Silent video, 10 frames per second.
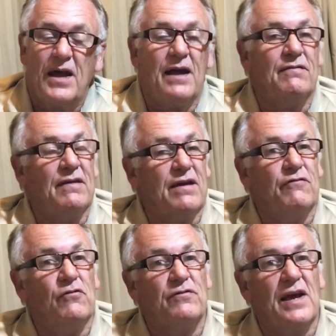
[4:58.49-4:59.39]
And
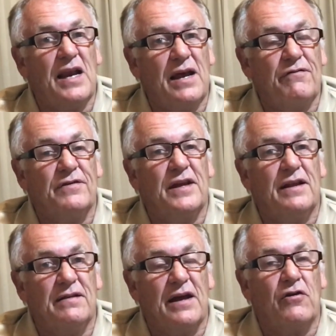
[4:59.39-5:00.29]
therefore they left
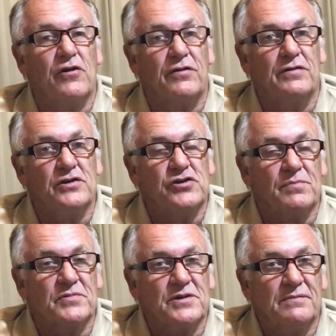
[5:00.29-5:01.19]
and they got on the ships.